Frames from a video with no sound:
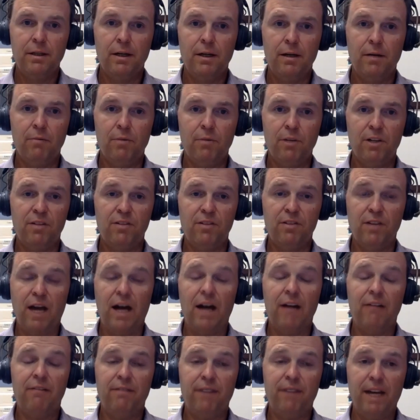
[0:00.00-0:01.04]
Um, what is
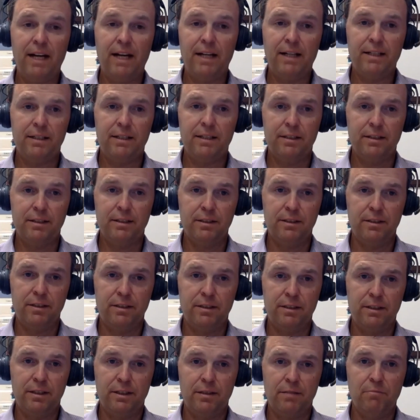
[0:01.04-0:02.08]
not fact
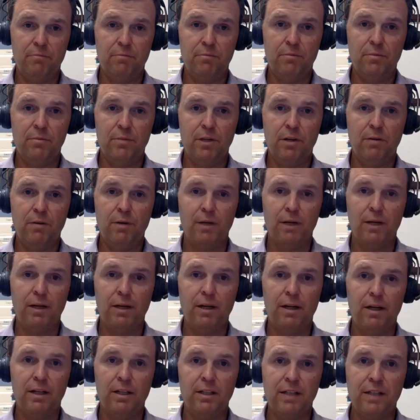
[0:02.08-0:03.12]
is um,
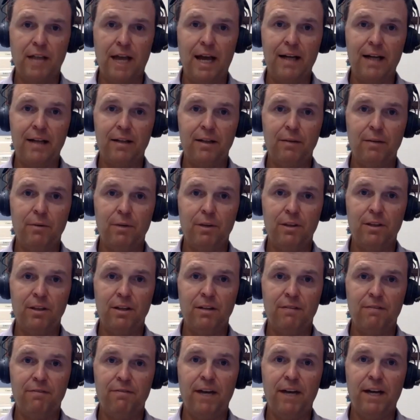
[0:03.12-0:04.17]
knowing exactly what
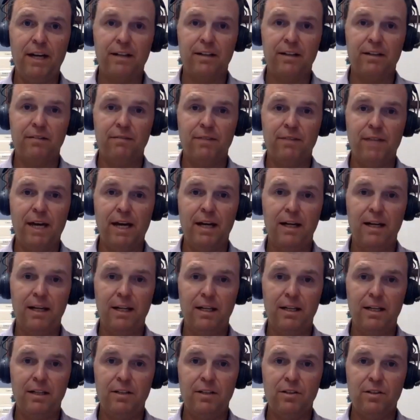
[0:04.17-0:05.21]
the effect of that
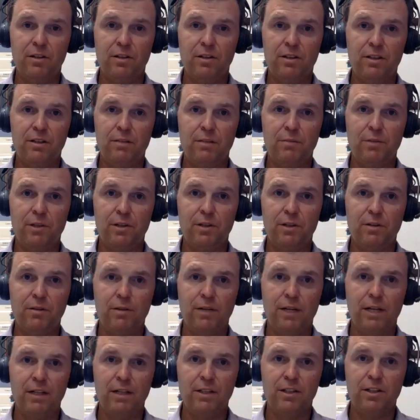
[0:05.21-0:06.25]
is on someone who
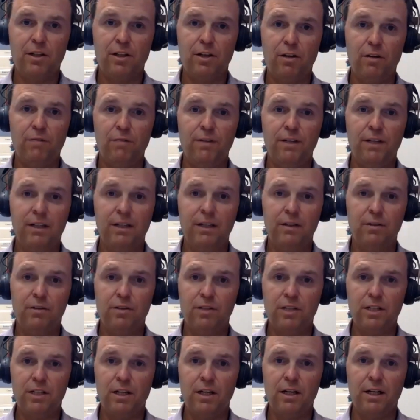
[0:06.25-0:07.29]
gets COVID,
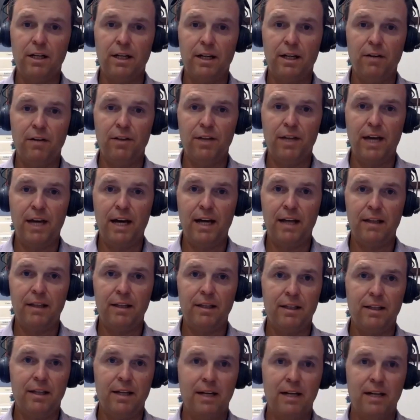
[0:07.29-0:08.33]
who's a young, healthy
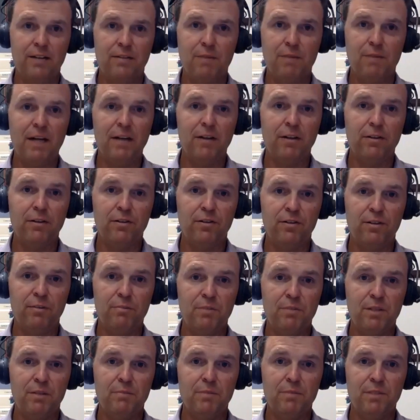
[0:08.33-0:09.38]
athlete that has mild
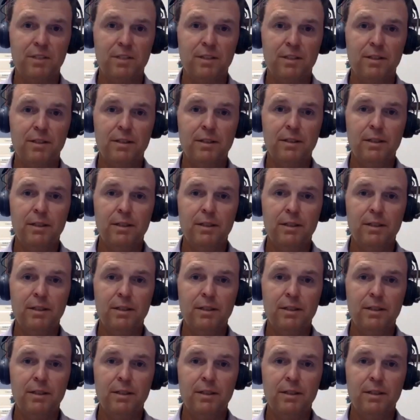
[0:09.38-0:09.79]
symptoms.